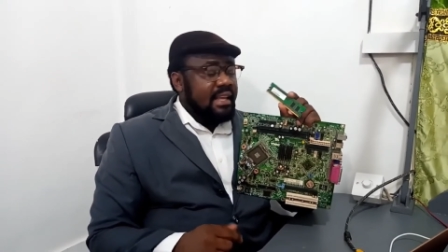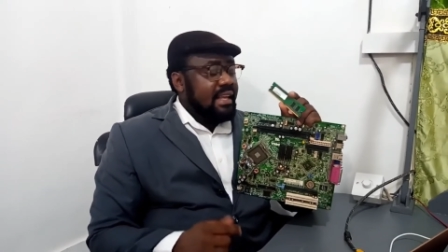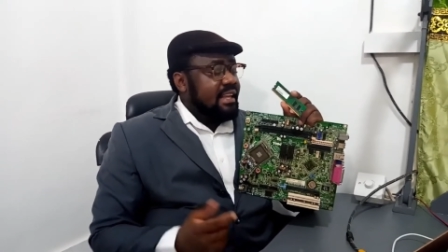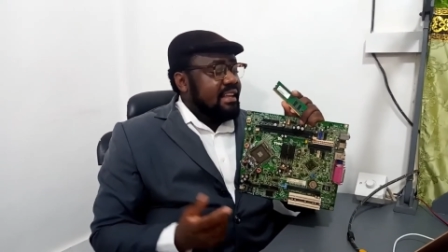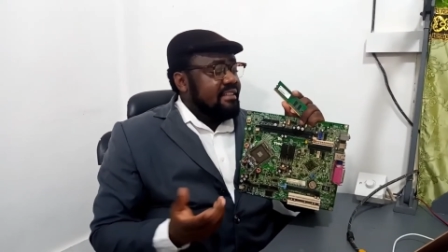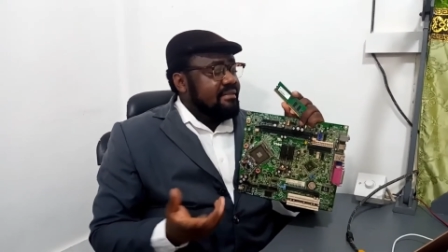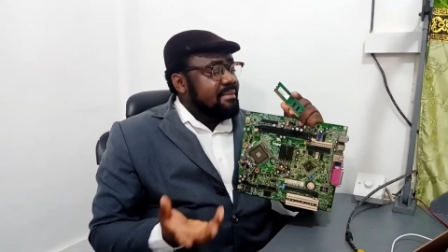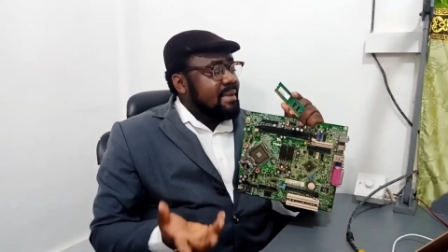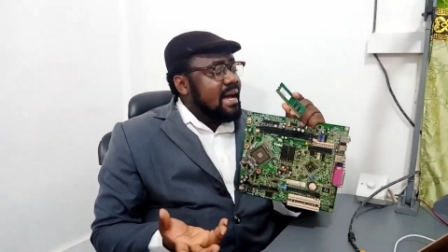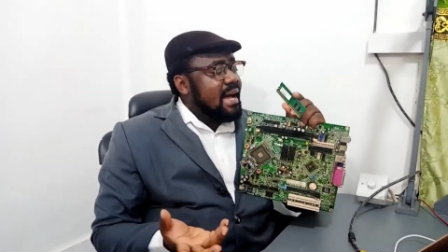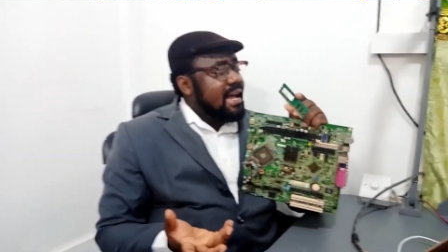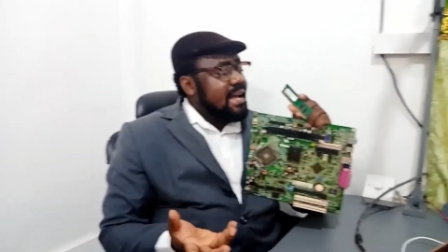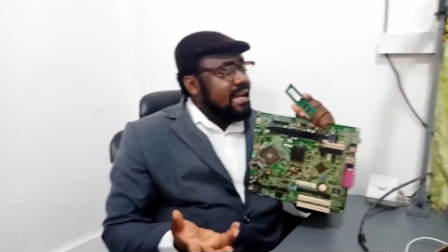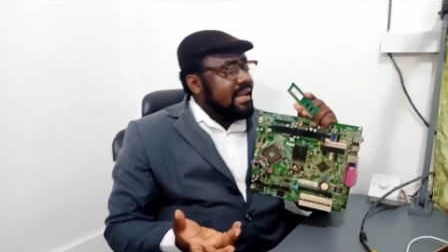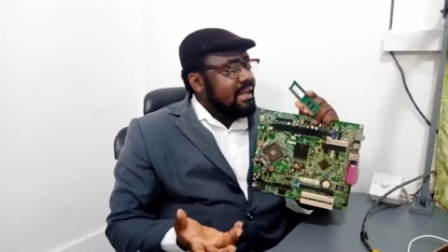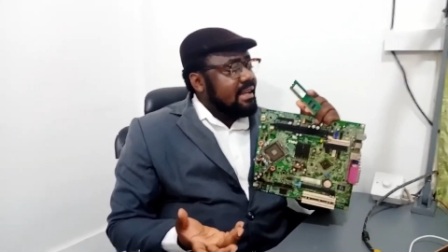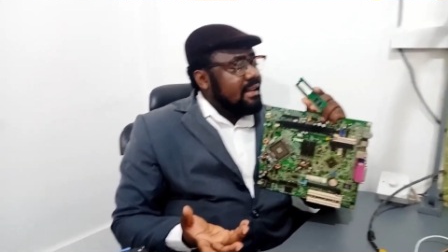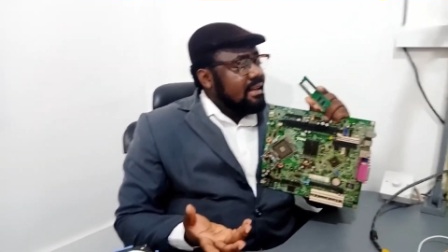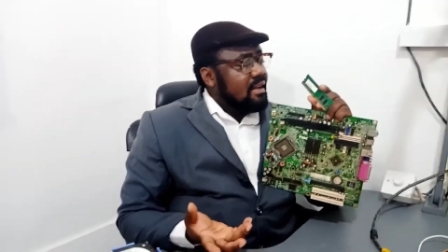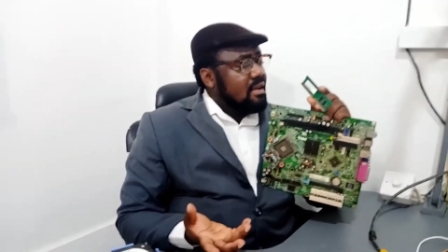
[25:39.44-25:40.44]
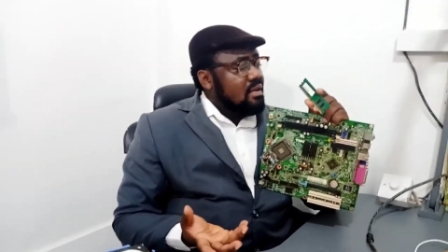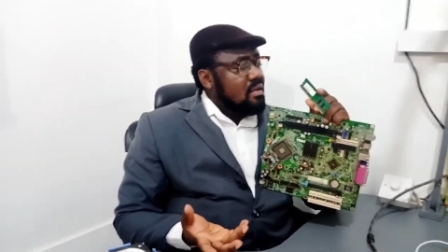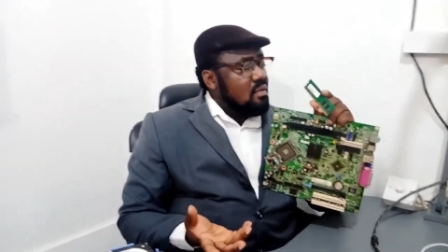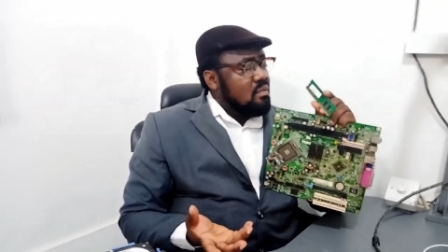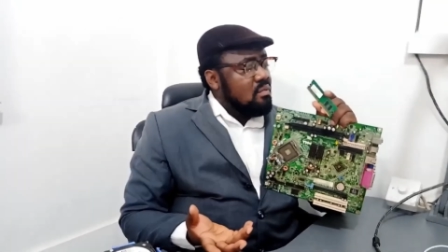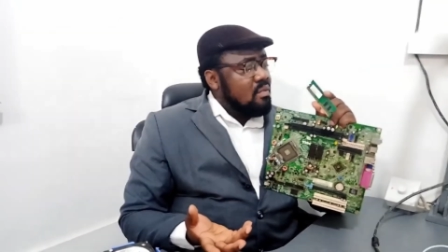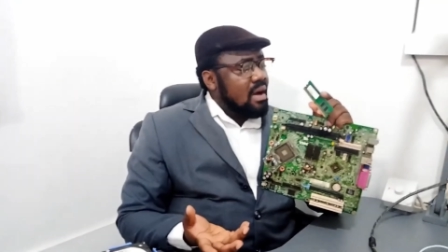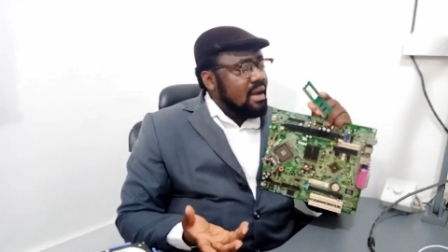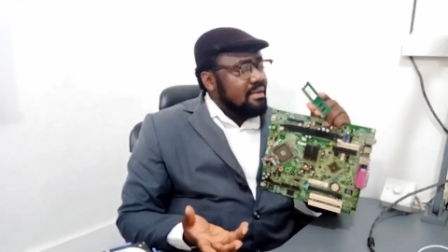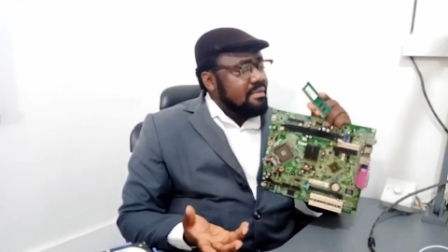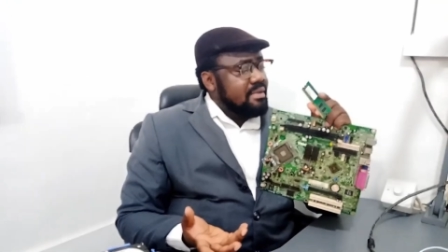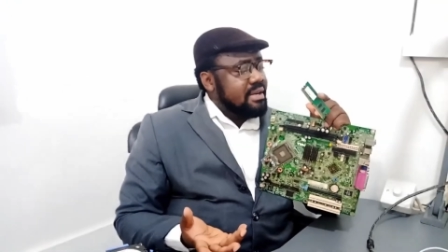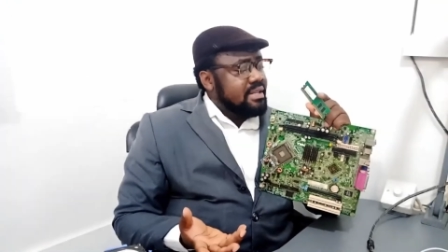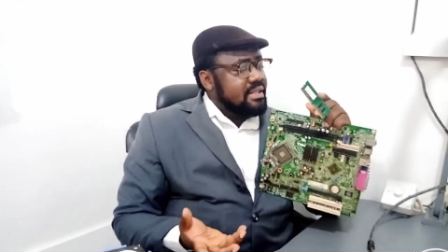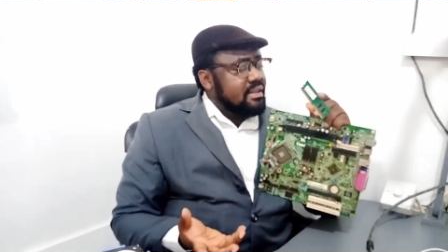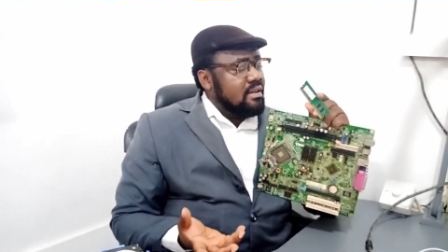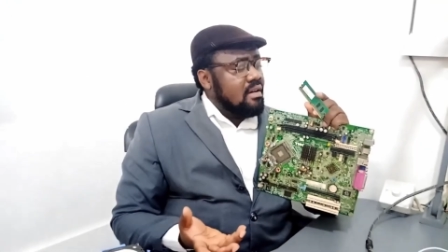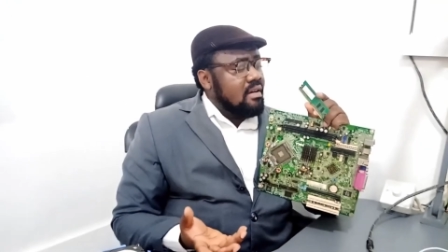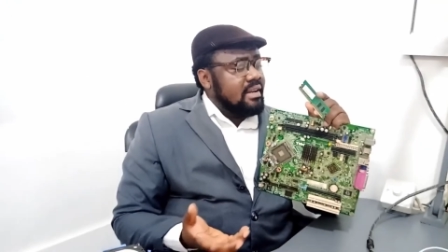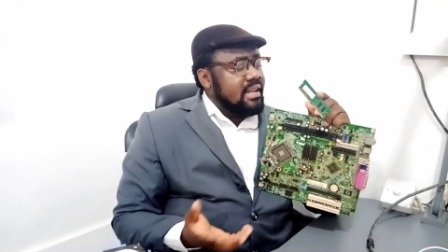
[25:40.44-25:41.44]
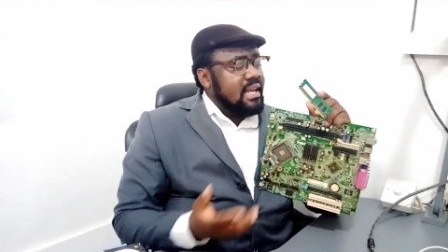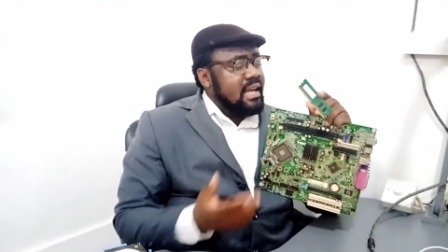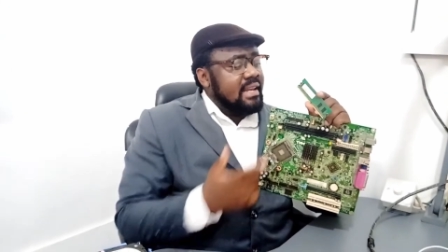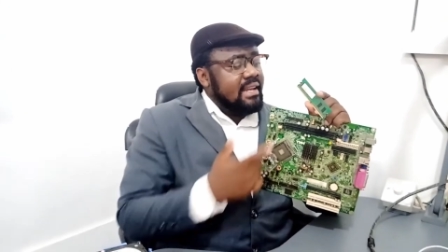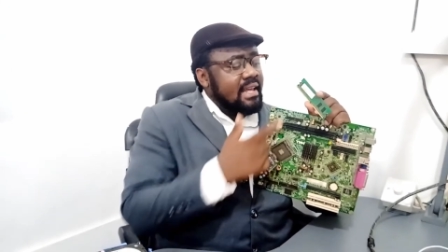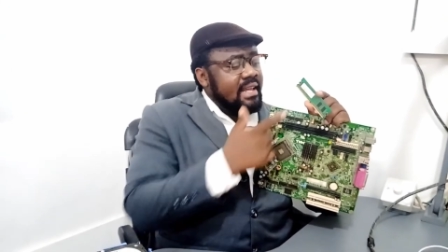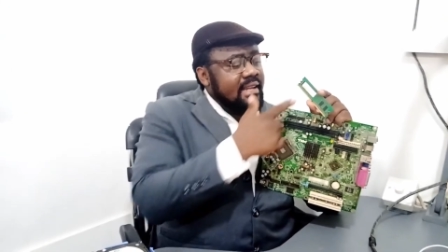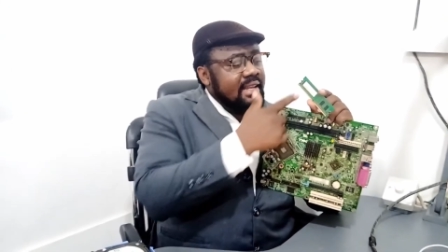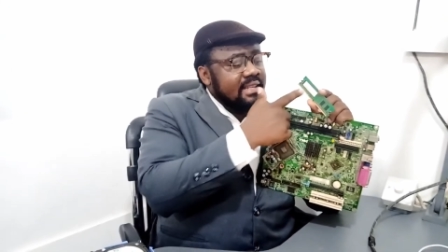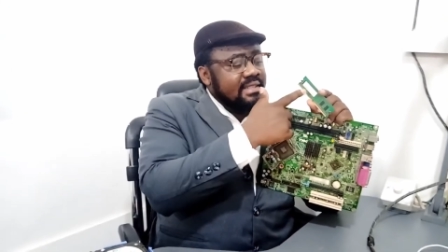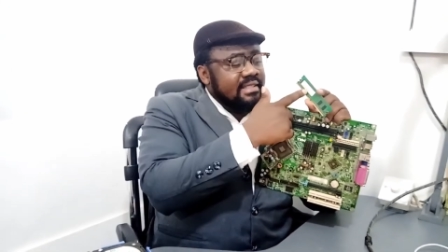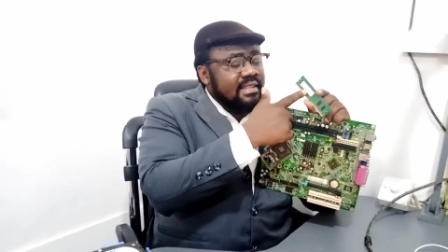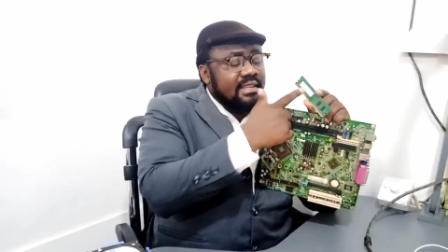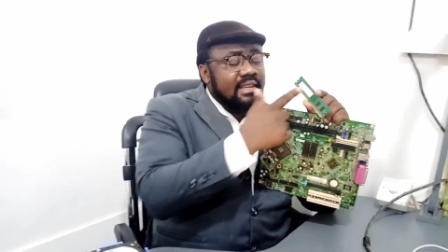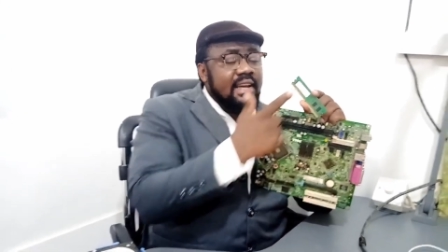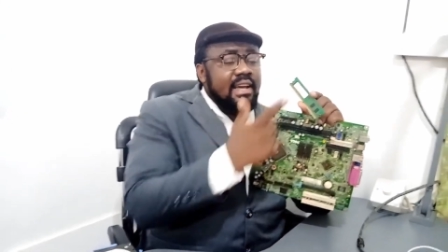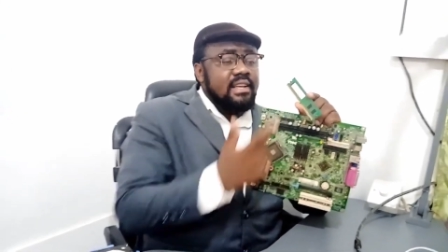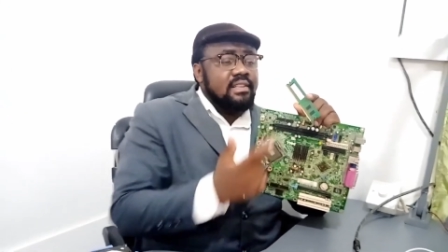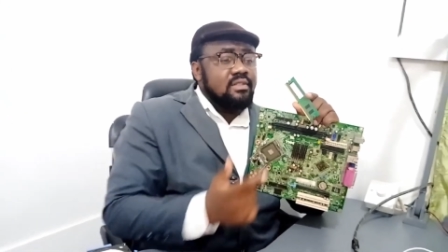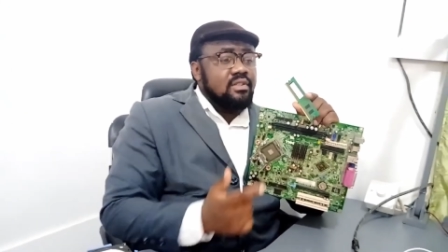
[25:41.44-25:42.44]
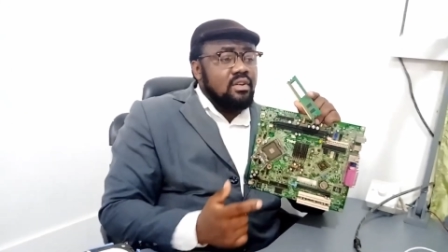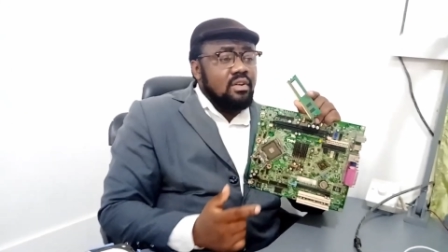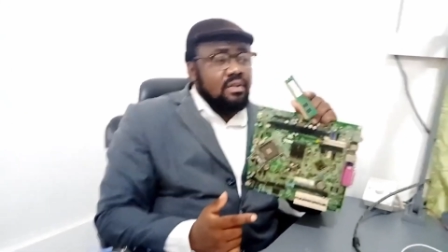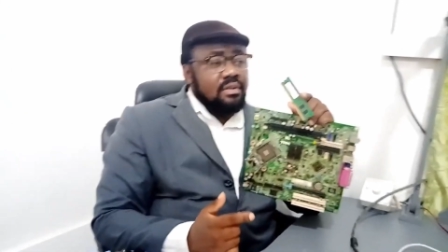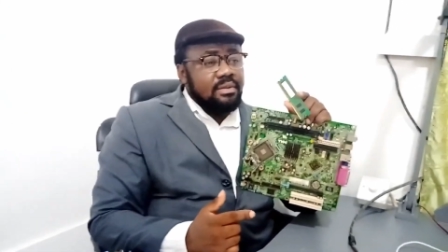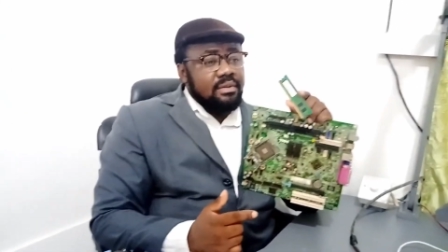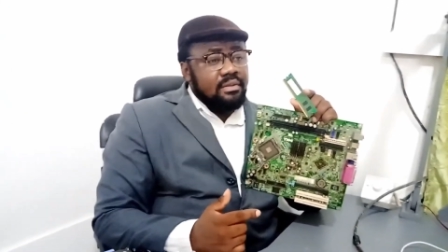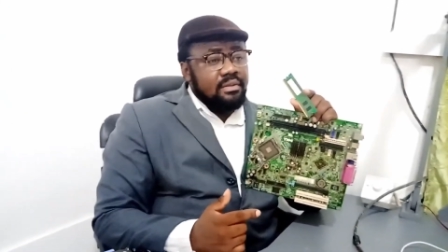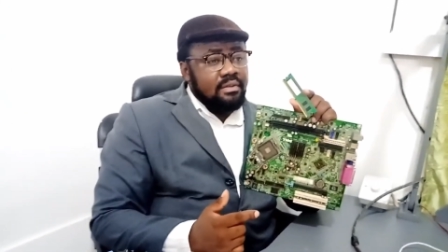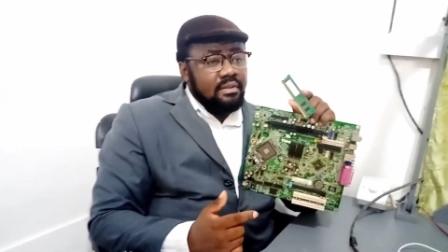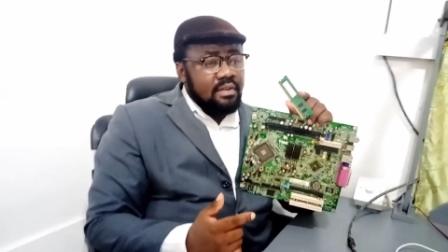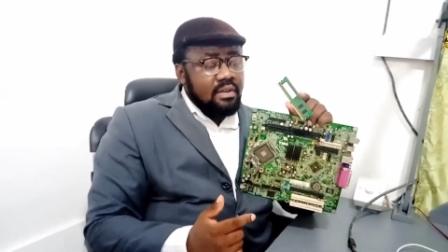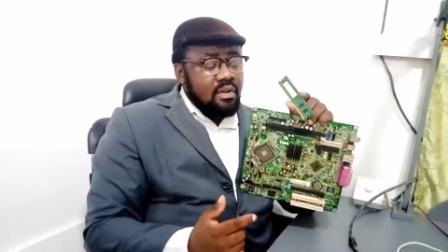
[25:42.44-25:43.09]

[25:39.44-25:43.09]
If by one reason or the other the sticker is gone,